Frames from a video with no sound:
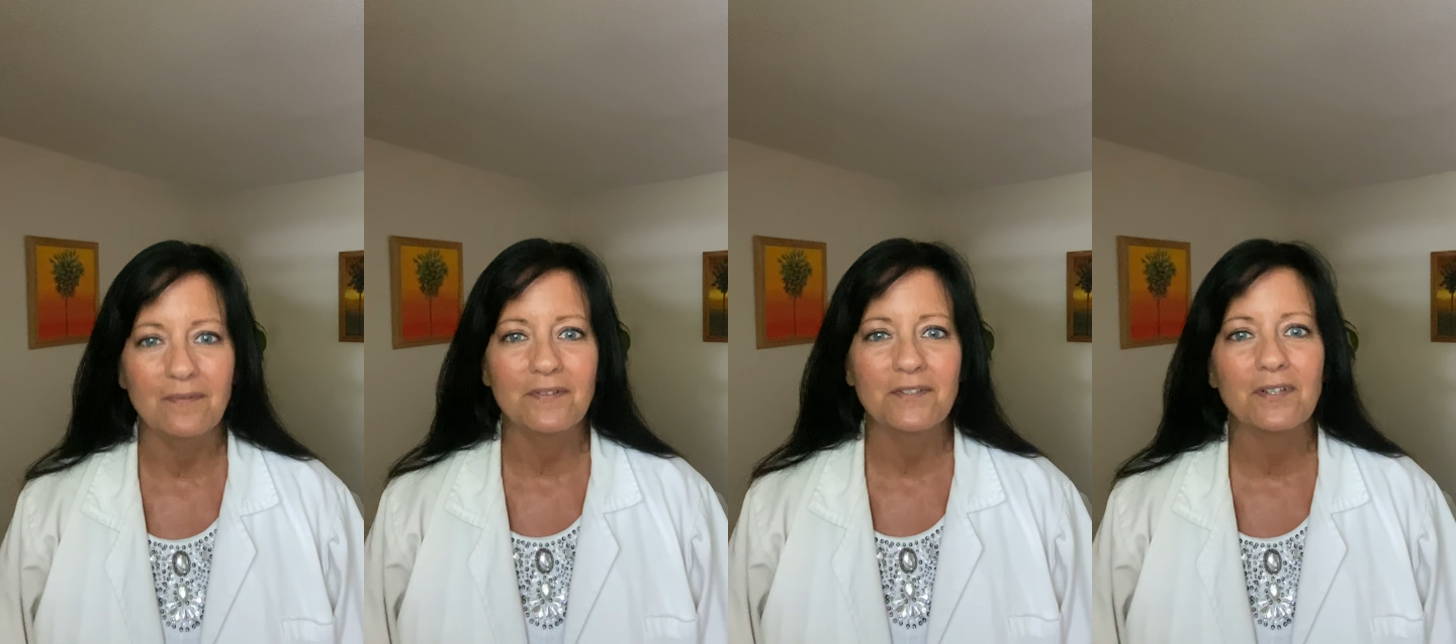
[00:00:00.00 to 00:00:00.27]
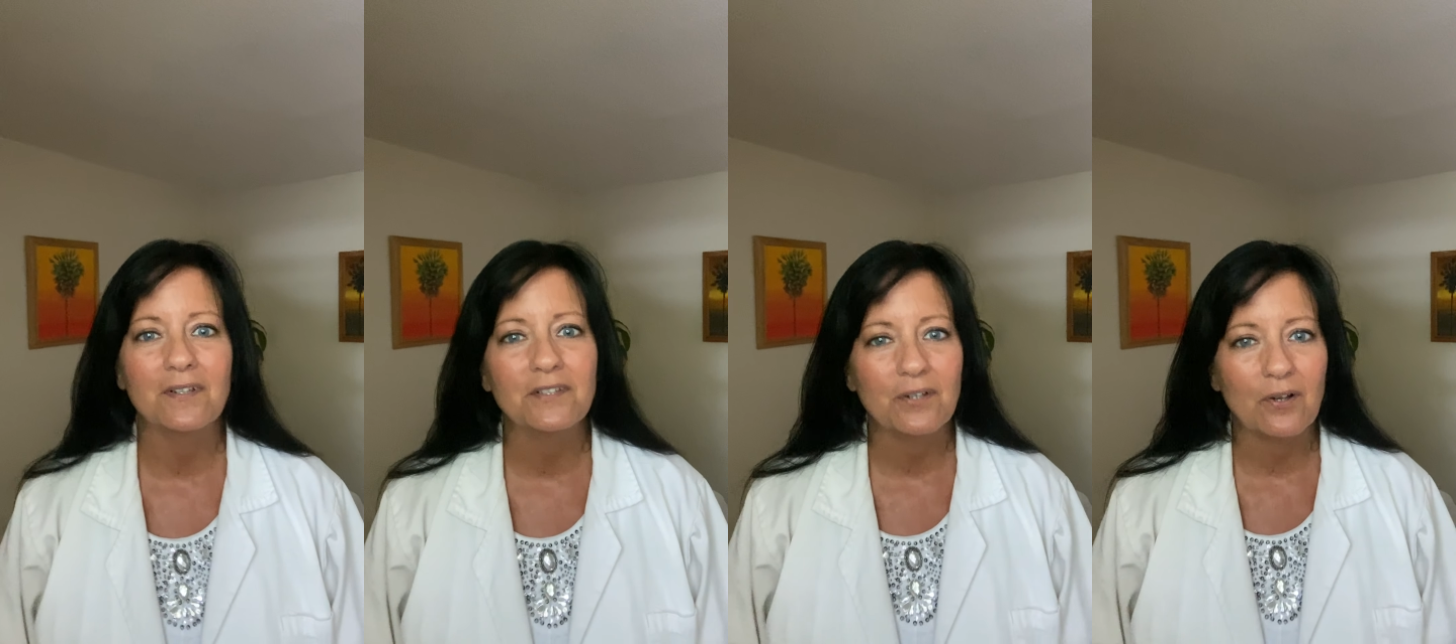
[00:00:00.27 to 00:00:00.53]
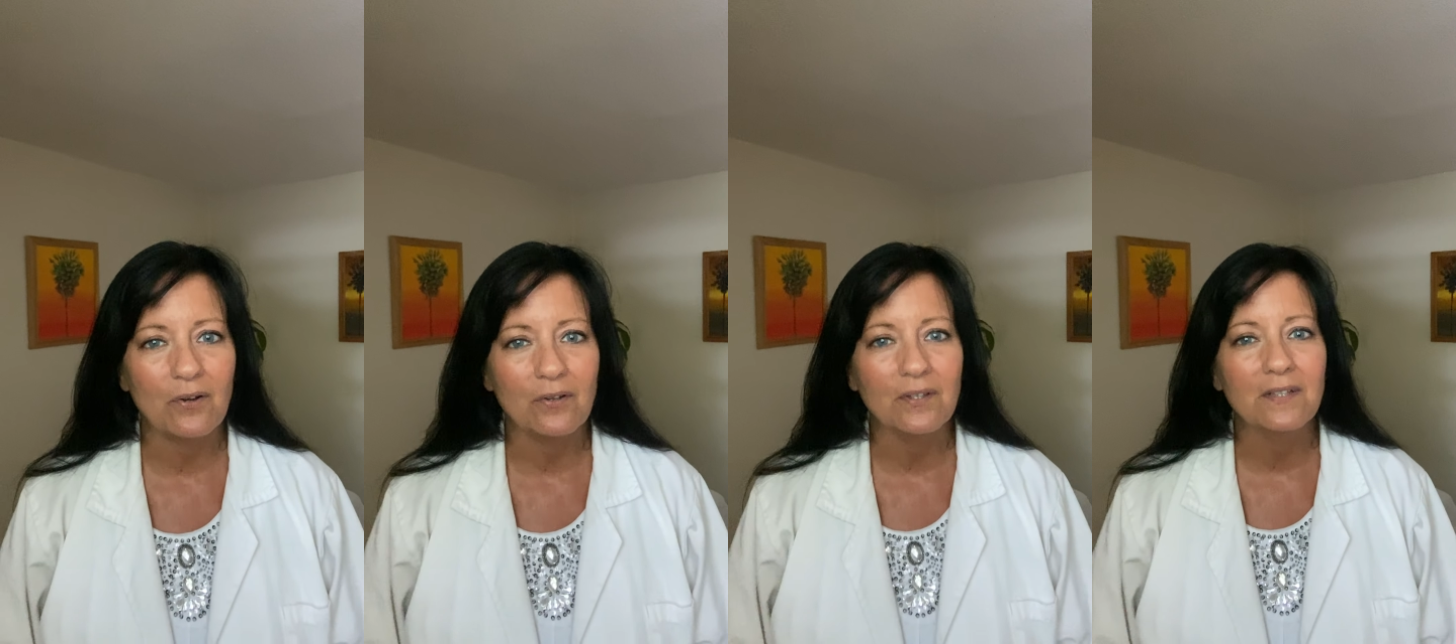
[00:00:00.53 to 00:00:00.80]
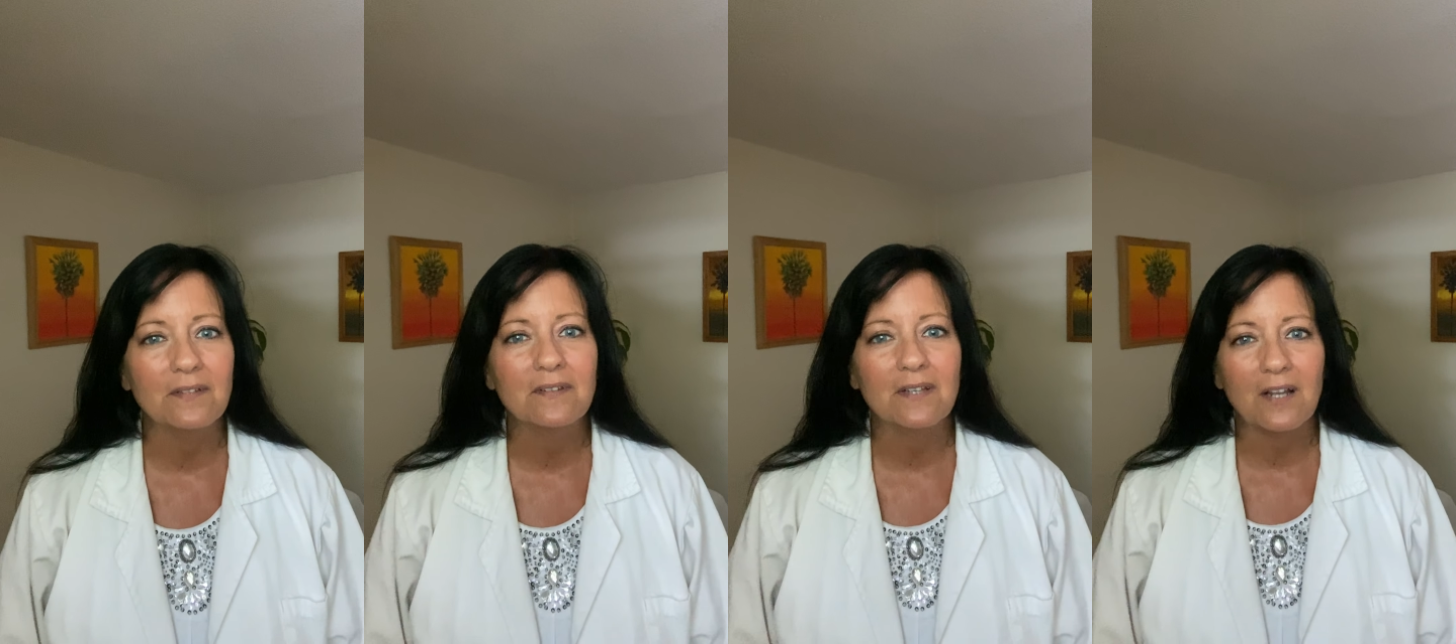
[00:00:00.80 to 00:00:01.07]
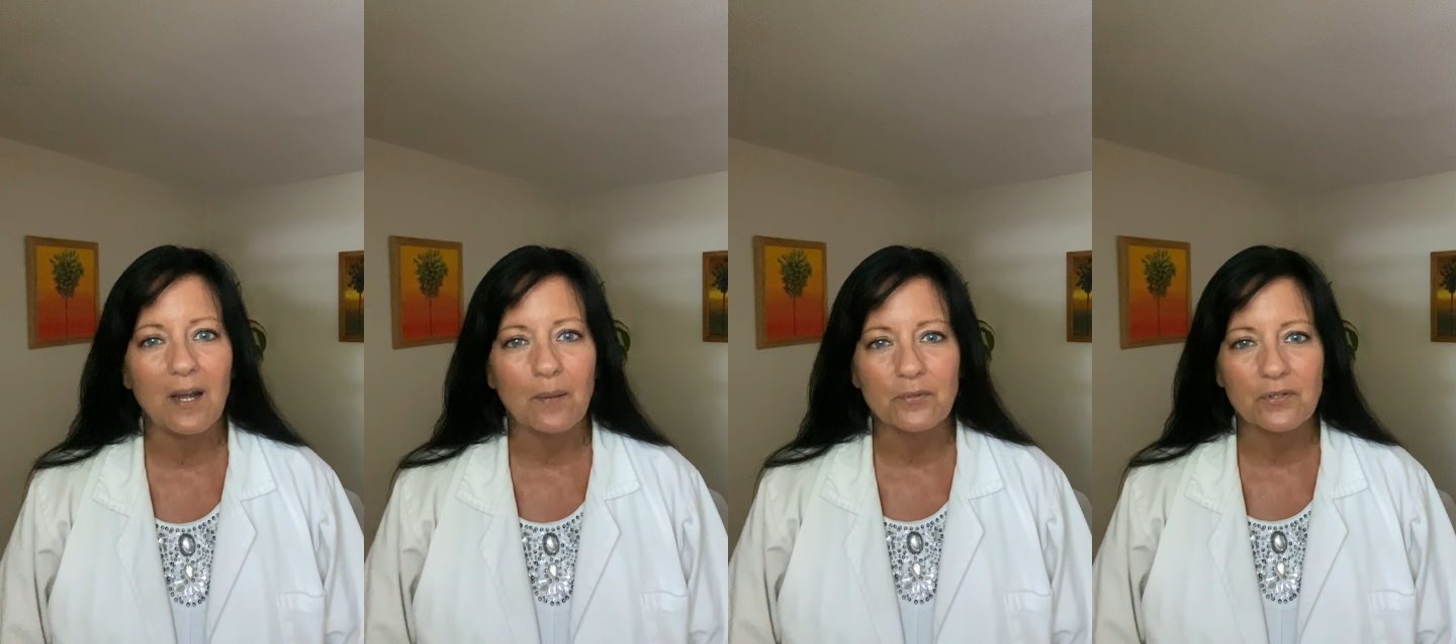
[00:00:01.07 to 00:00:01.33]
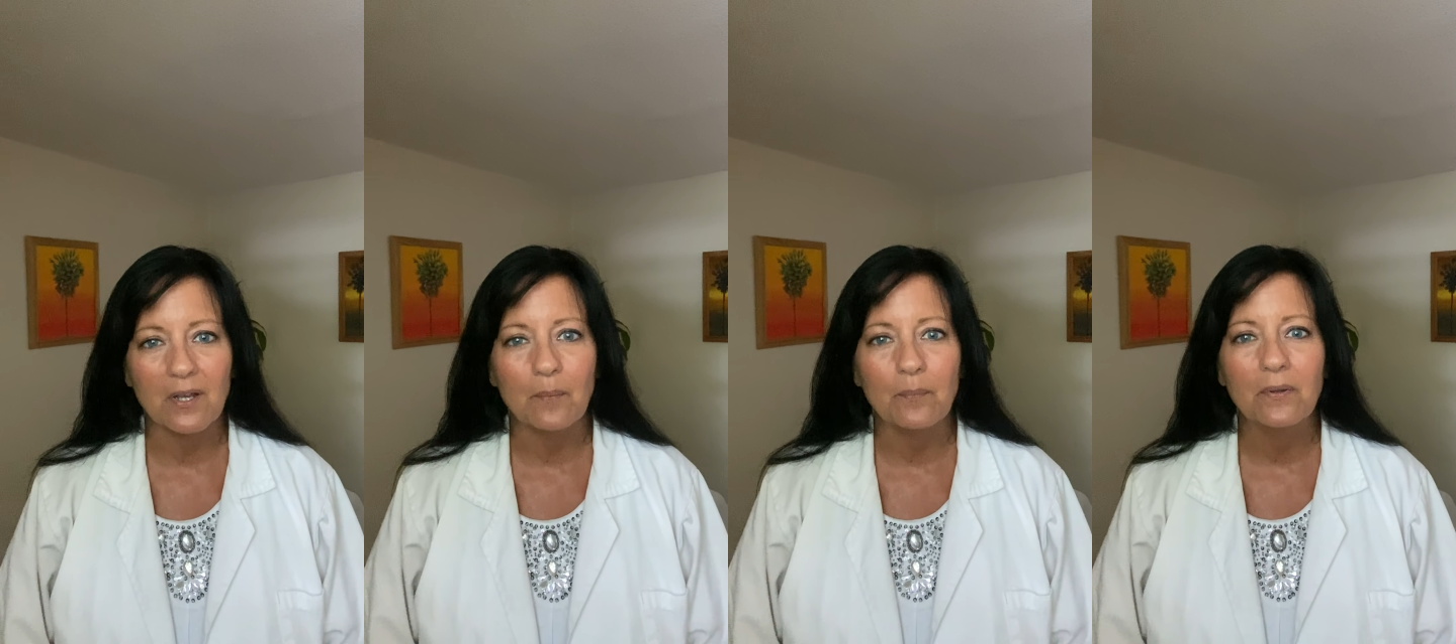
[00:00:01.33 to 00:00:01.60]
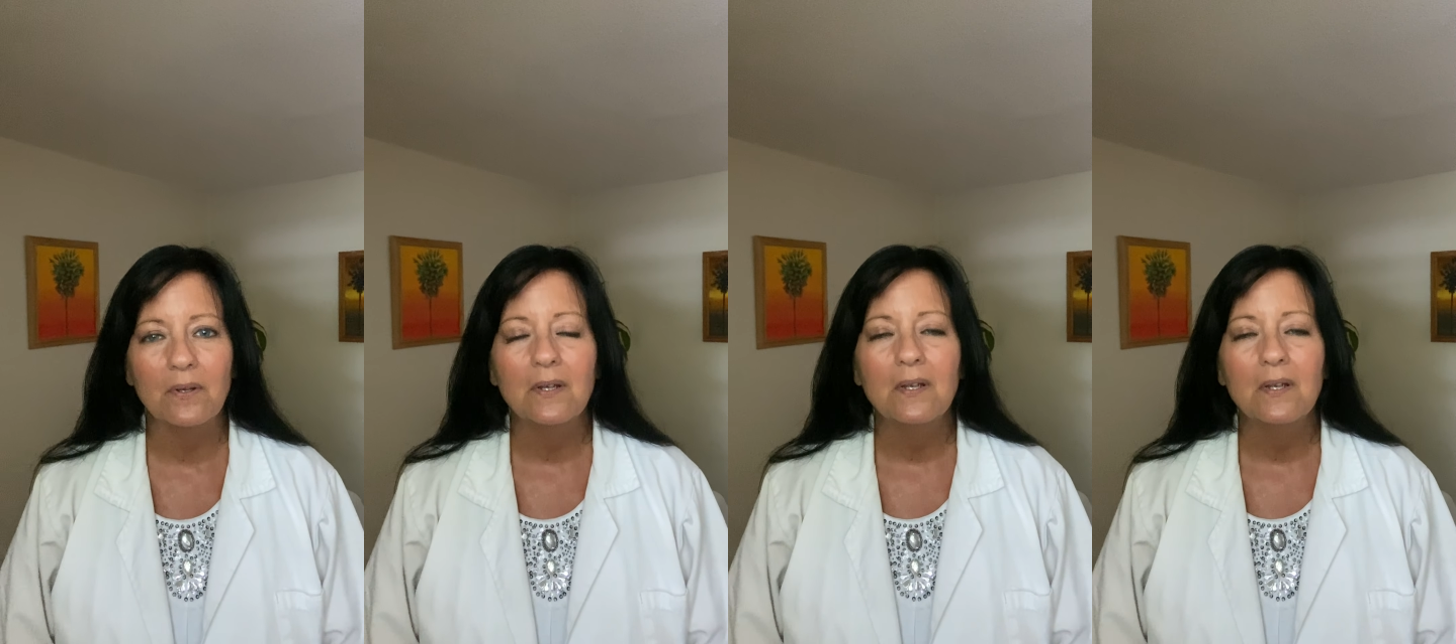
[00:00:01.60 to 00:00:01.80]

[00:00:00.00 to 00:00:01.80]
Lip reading: as I call it, the cop shop.